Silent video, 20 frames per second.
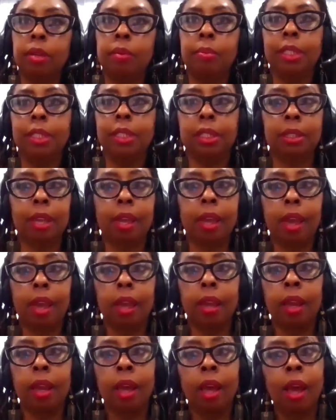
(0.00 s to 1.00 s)
in
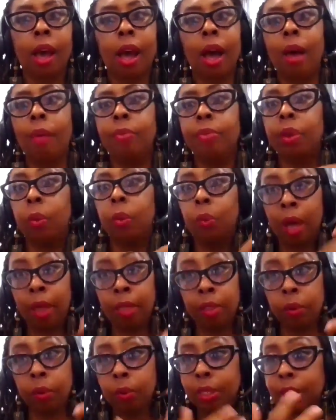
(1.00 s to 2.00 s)
Michigan, the
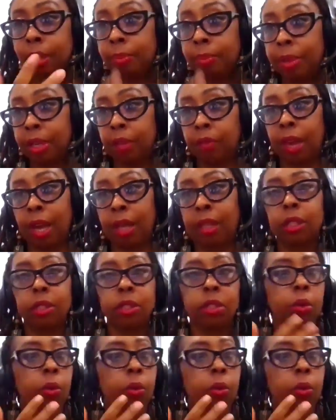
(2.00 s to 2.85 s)
weather was a big factor.